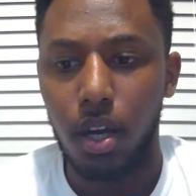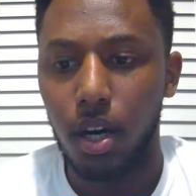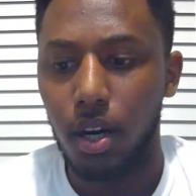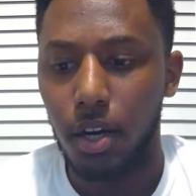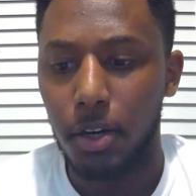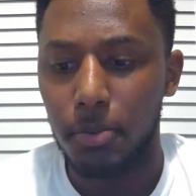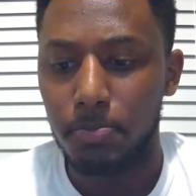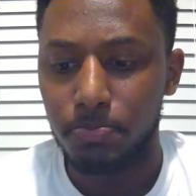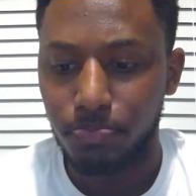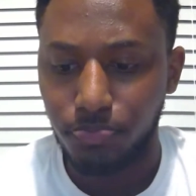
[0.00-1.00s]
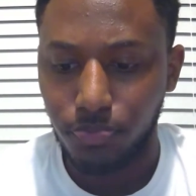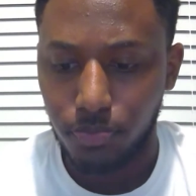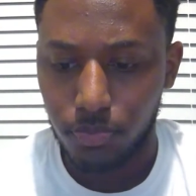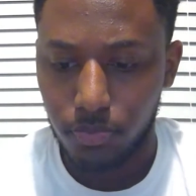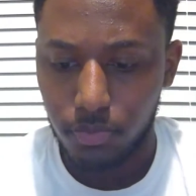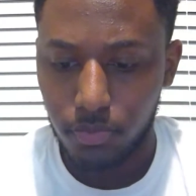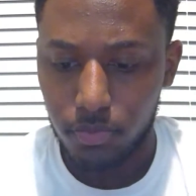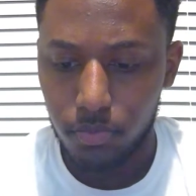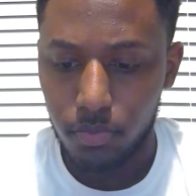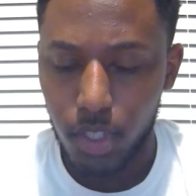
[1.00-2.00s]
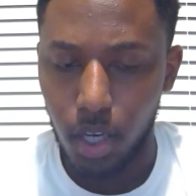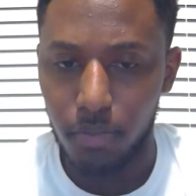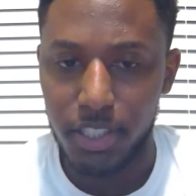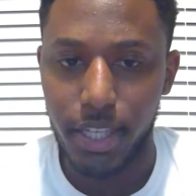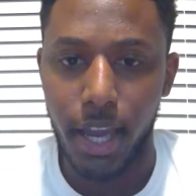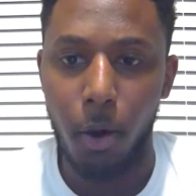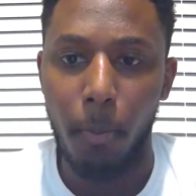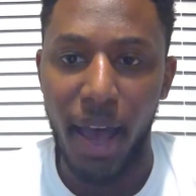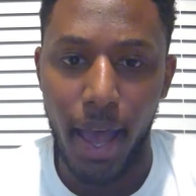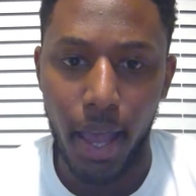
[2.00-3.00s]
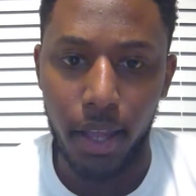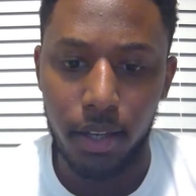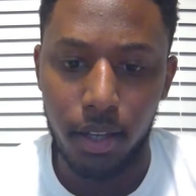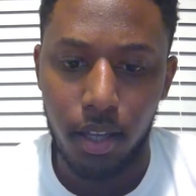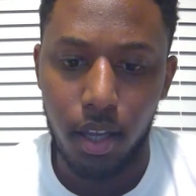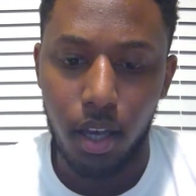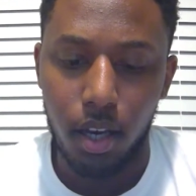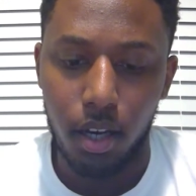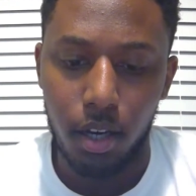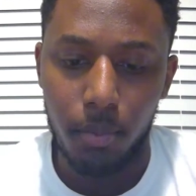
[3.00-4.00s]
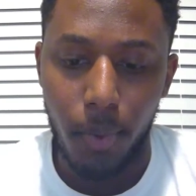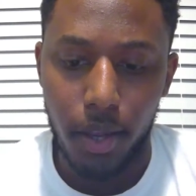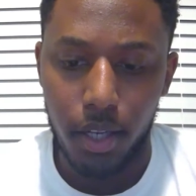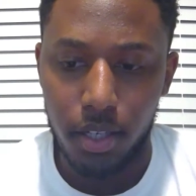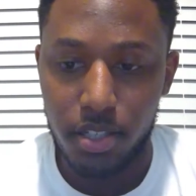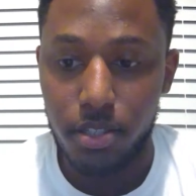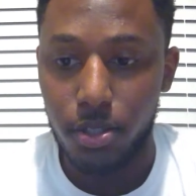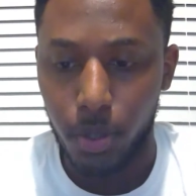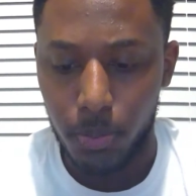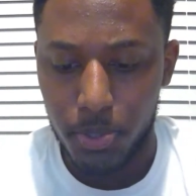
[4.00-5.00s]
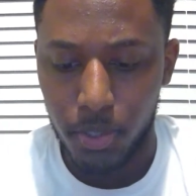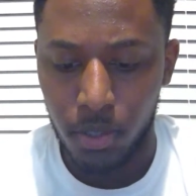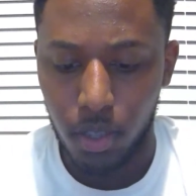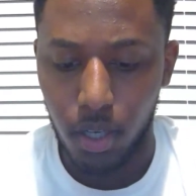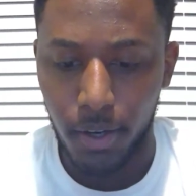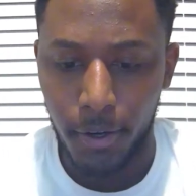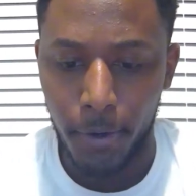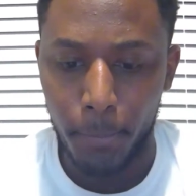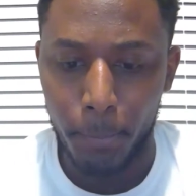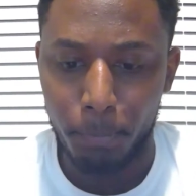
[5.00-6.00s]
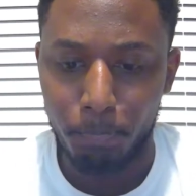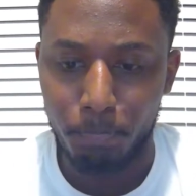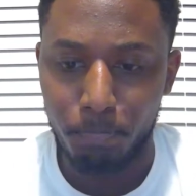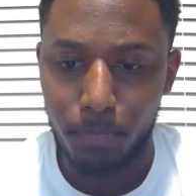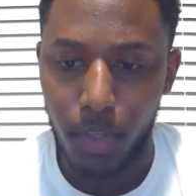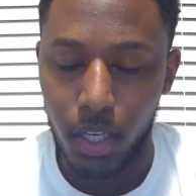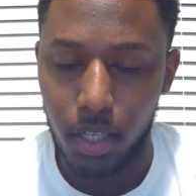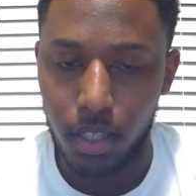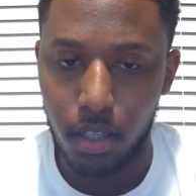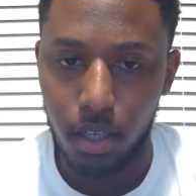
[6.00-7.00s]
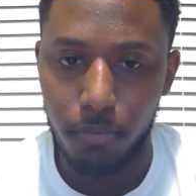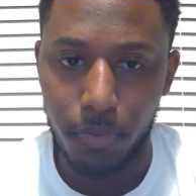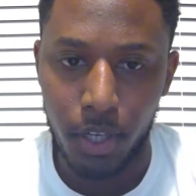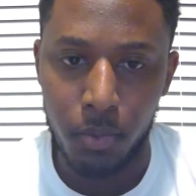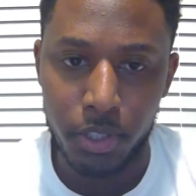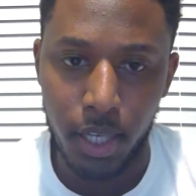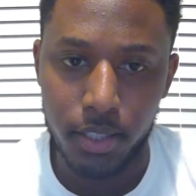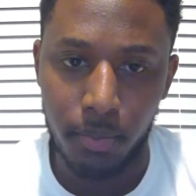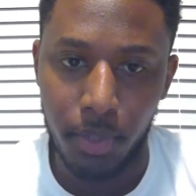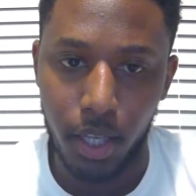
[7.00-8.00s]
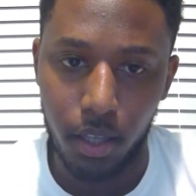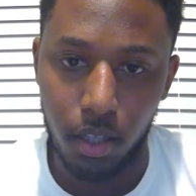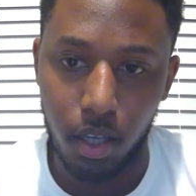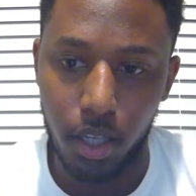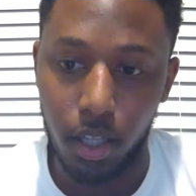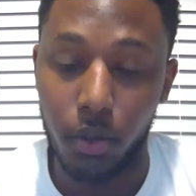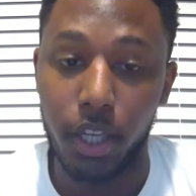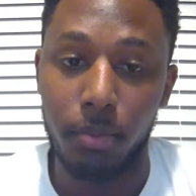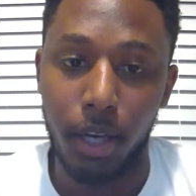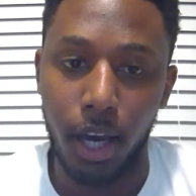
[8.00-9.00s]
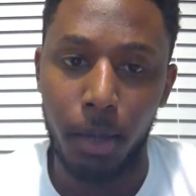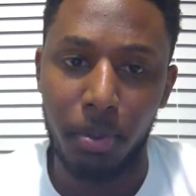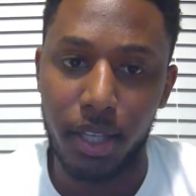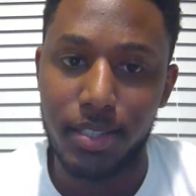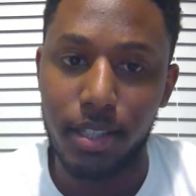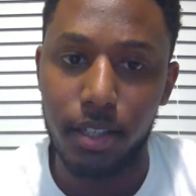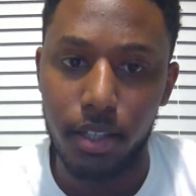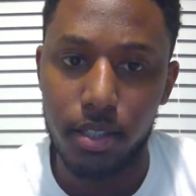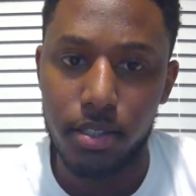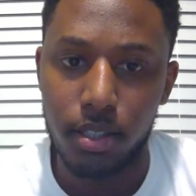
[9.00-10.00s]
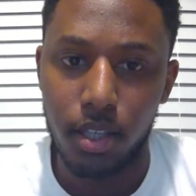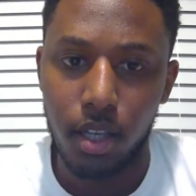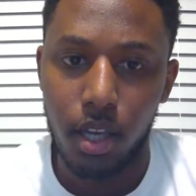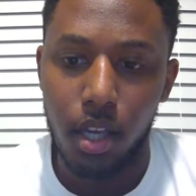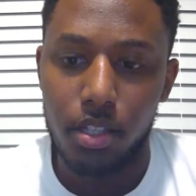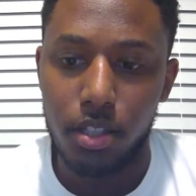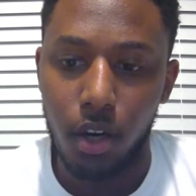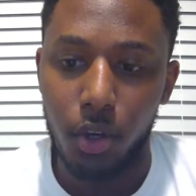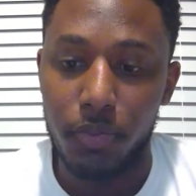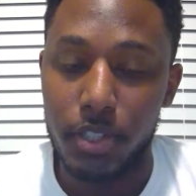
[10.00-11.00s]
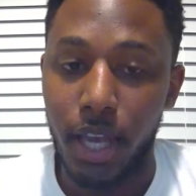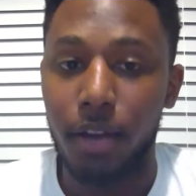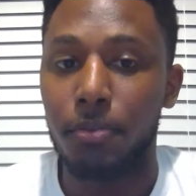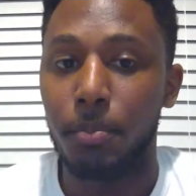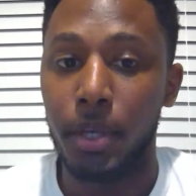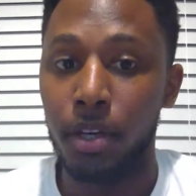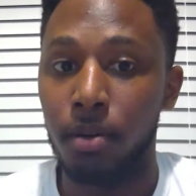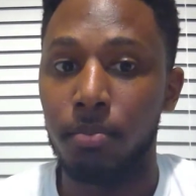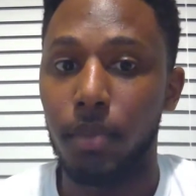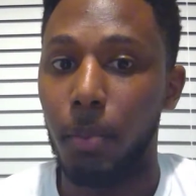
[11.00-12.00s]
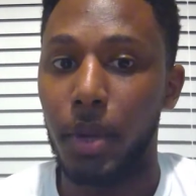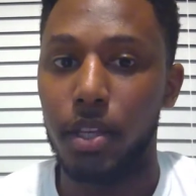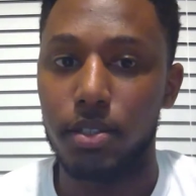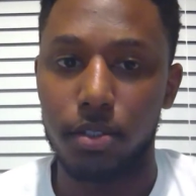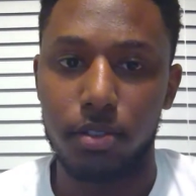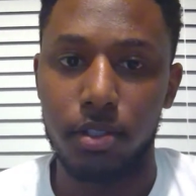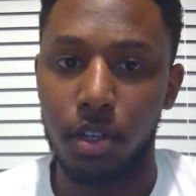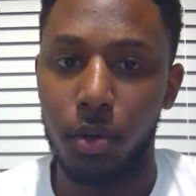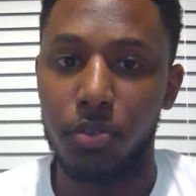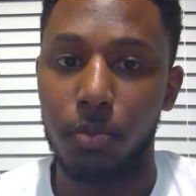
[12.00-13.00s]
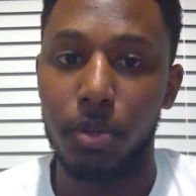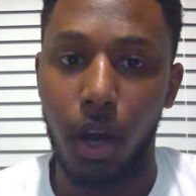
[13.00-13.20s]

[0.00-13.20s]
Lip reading: of a sound mind. And then this is scripture. And the fear was not something that Elohim God placed in us. So if it's not from him, that means, it's from